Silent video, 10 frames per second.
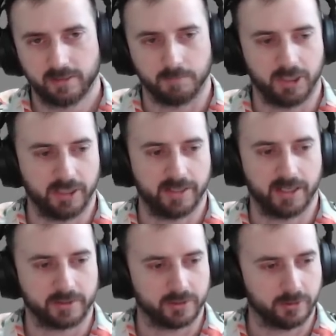but
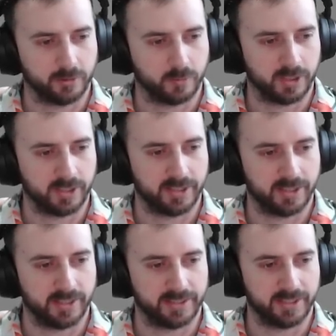I'll show you why
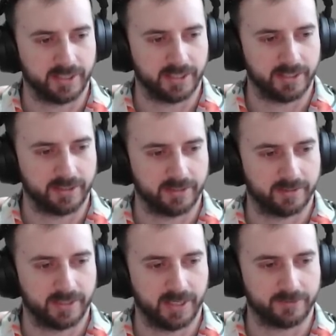here. And then
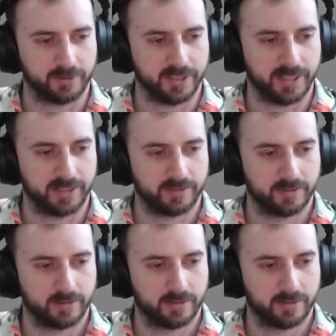after that,